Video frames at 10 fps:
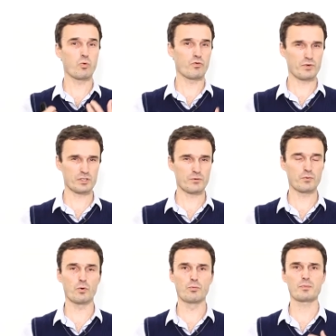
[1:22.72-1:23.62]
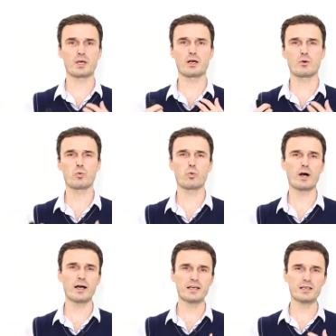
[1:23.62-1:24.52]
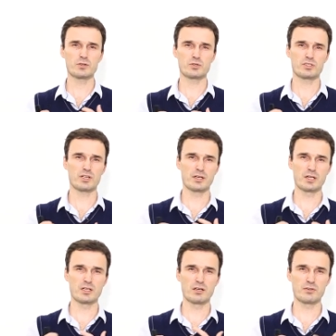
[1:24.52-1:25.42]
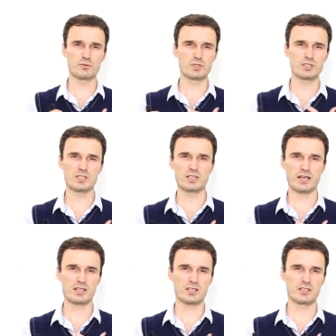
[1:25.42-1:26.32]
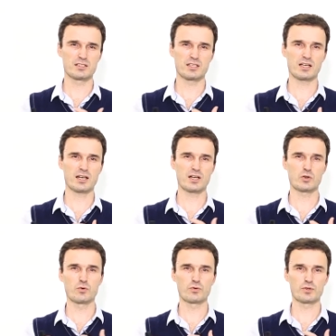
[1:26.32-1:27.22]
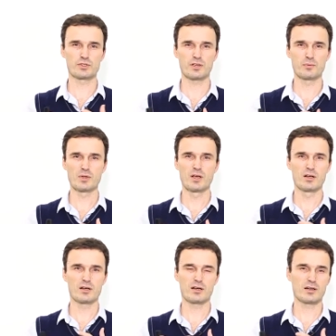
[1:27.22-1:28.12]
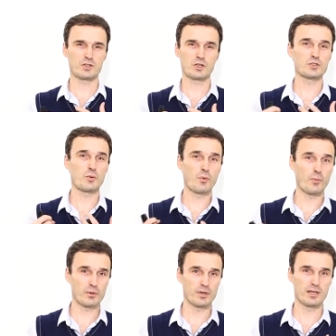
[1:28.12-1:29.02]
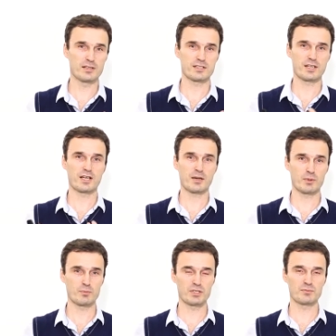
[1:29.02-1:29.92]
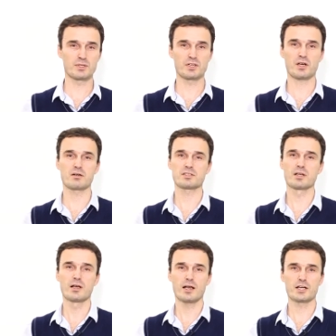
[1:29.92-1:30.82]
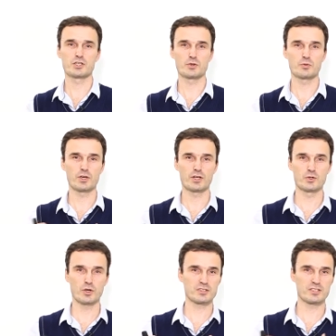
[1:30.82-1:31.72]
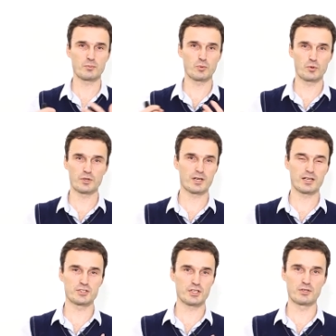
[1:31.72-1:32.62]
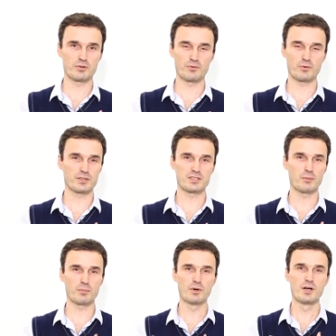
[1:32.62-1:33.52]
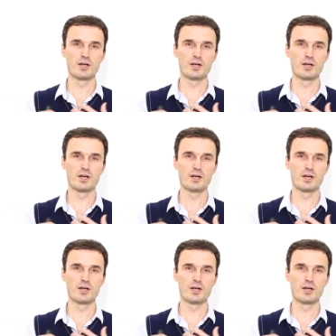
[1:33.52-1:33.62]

first of all, why lithium titanate is a kind of, not so popular as carbon-based materials. And we're not considering, for example,